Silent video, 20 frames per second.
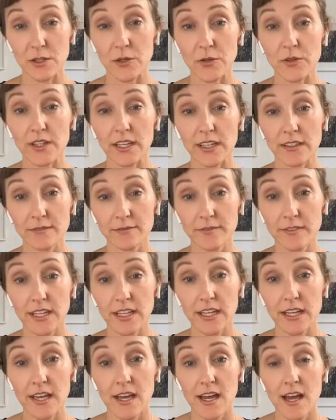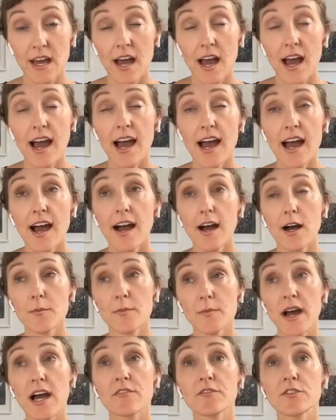absolutely.
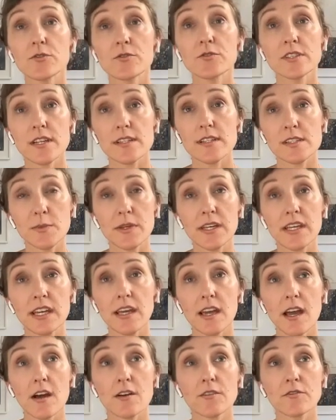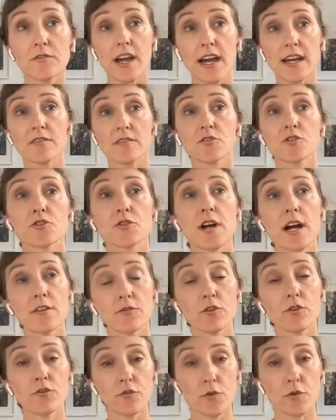Have you done, speaking of kind of
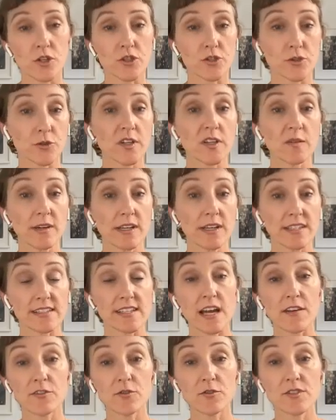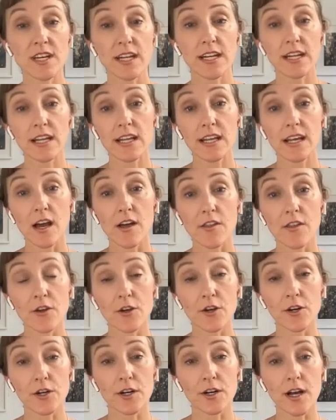travel for treatments, have you done any
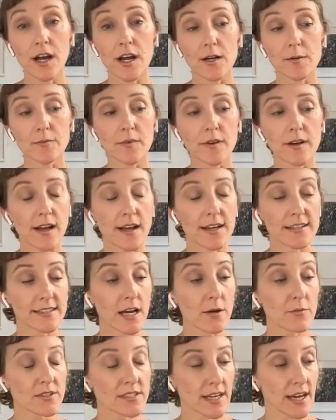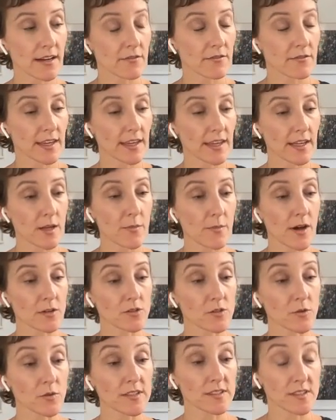other, because I was kind of thinking
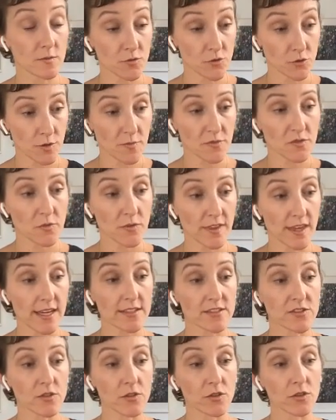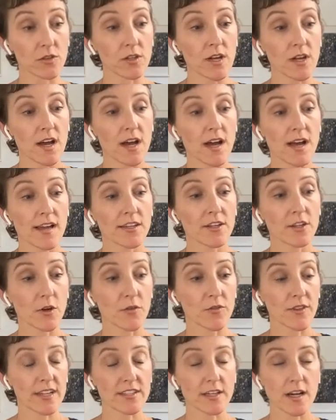about doing some trips with Hazel.
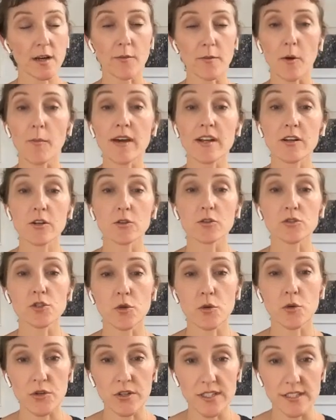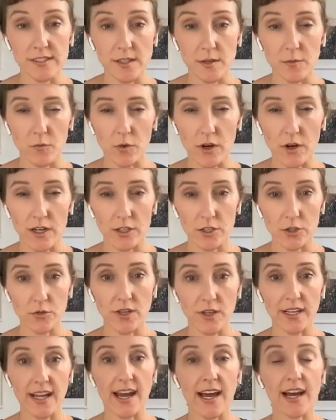You know, they talk about medical tourism where
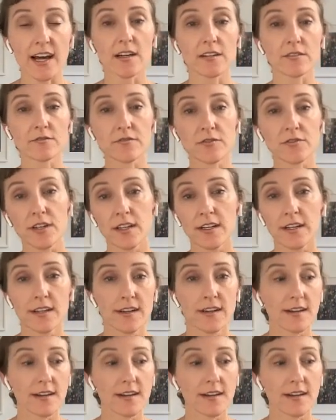you can have